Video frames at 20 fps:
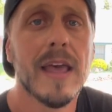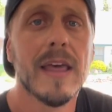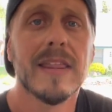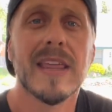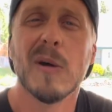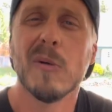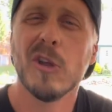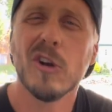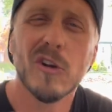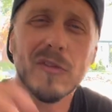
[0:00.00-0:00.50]

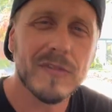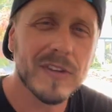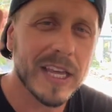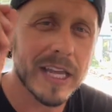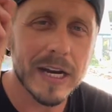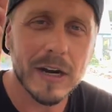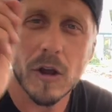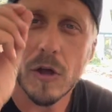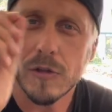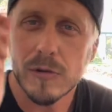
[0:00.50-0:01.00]
That way you don't have to
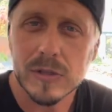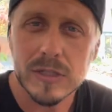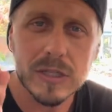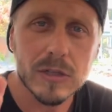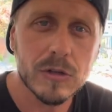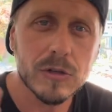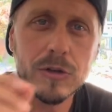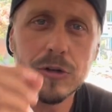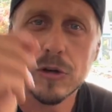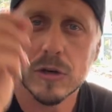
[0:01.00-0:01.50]
get in all those
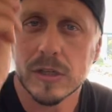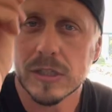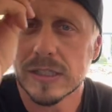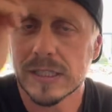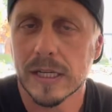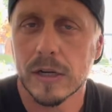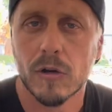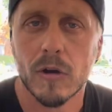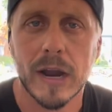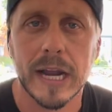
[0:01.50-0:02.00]
little
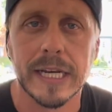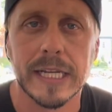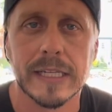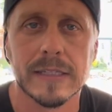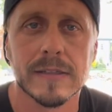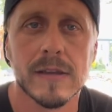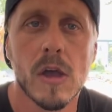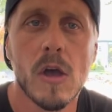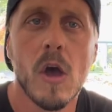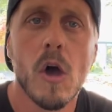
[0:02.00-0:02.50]
nooks and
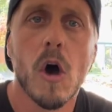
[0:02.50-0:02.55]
crannies.